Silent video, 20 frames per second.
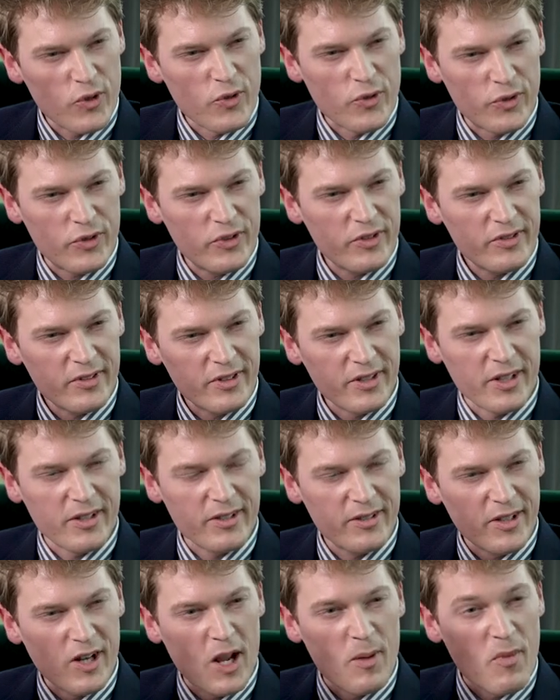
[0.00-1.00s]
truth yeah.
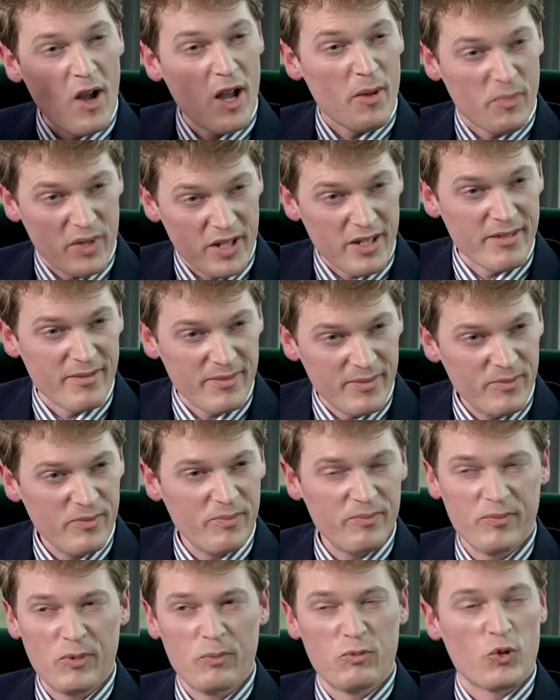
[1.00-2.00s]
that, that I might be
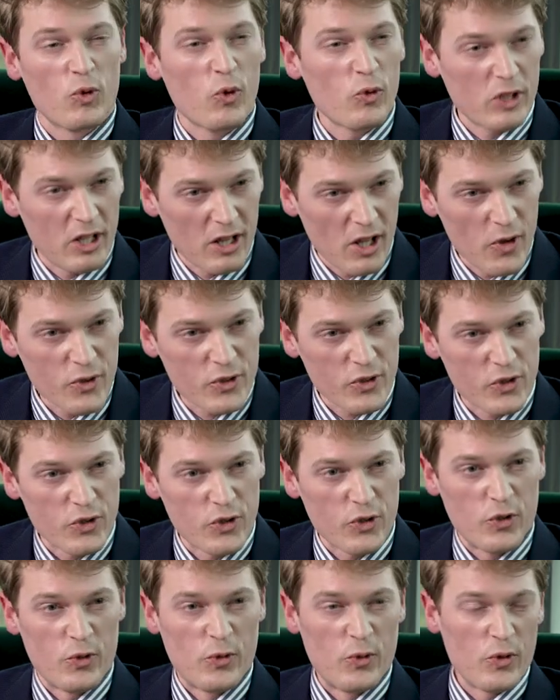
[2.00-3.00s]
drawn closer
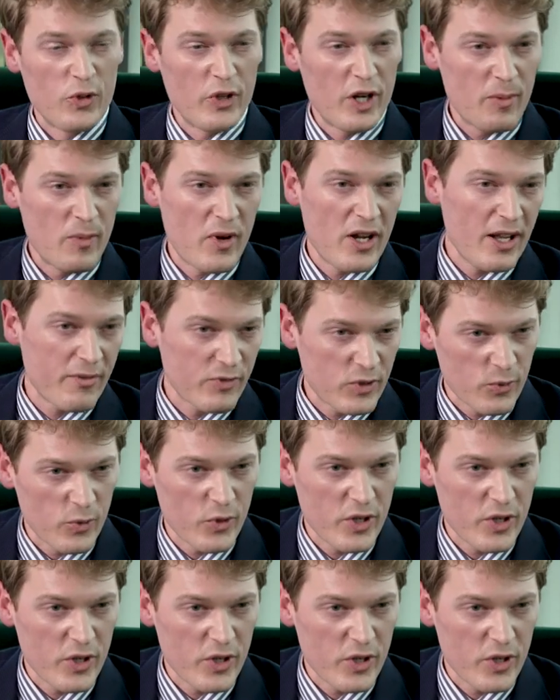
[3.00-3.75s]
to or mm. that I might have